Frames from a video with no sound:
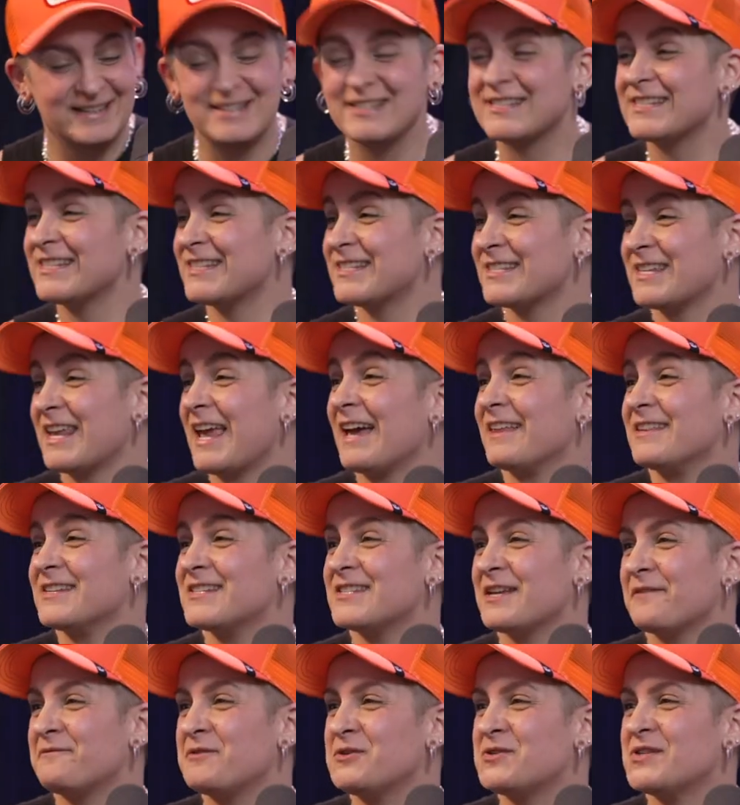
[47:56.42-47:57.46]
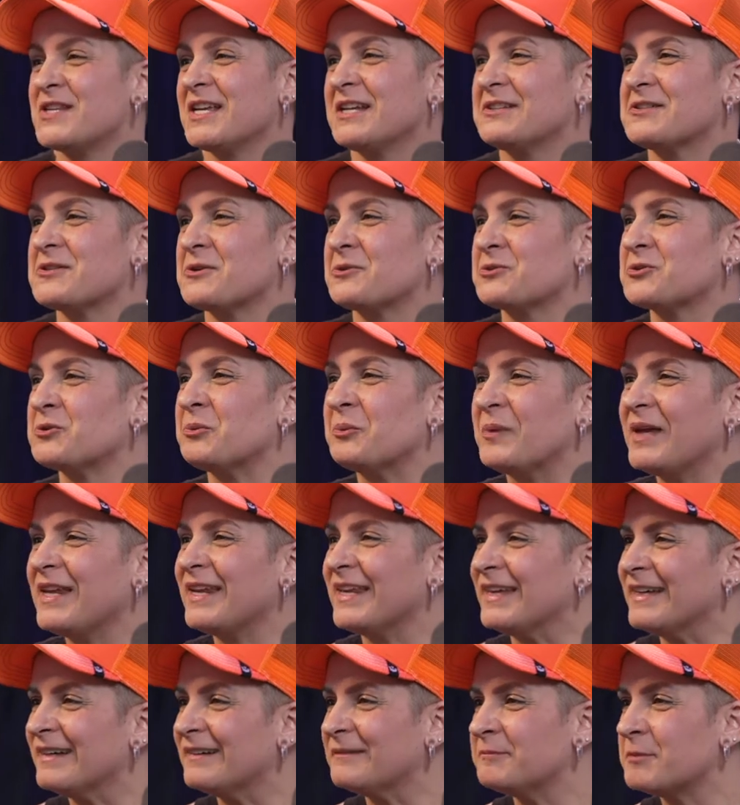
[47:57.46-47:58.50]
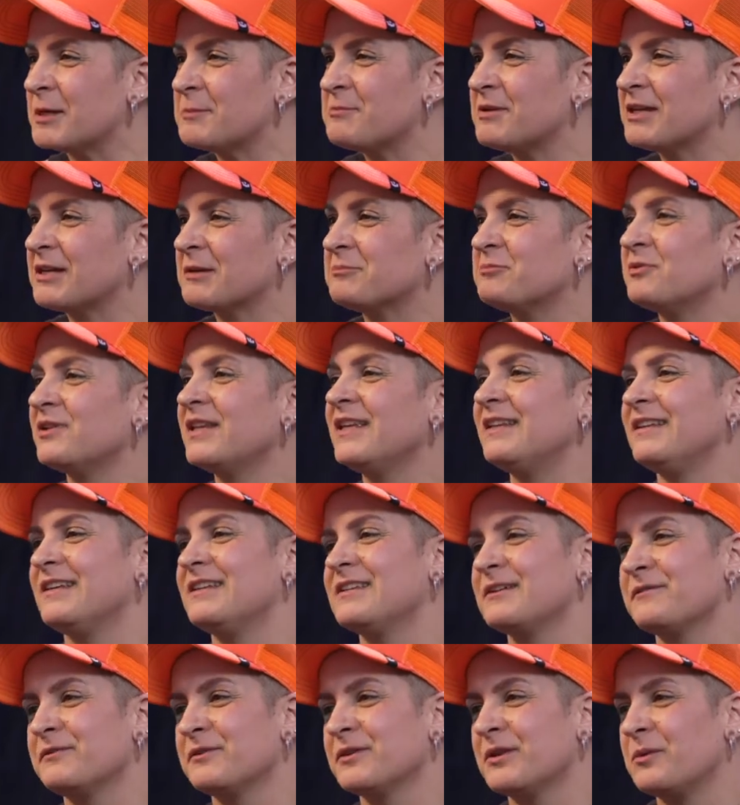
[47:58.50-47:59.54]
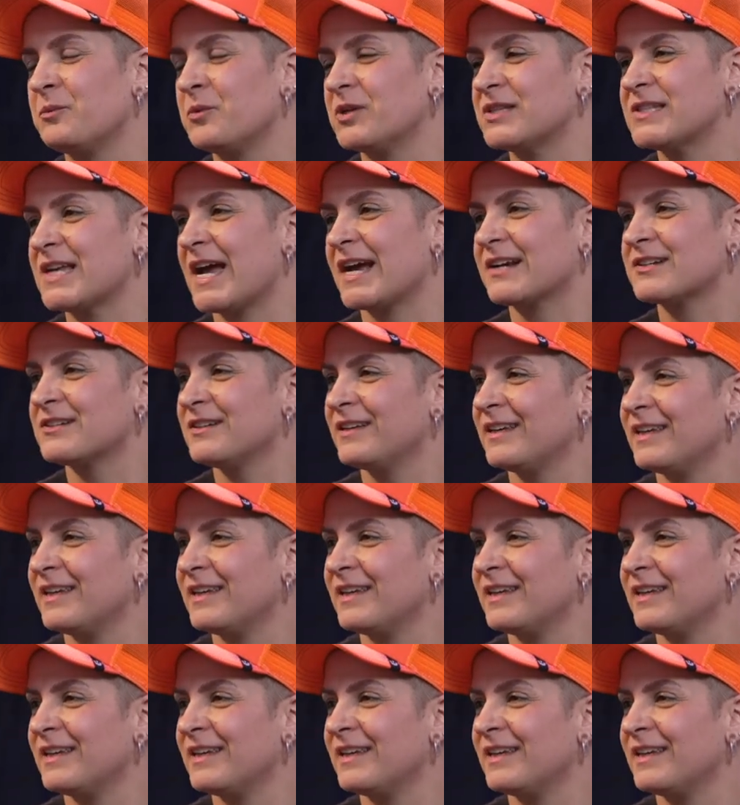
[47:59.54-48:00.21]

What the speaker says: Because, the stuff you see on social media might be completely different than what's actually.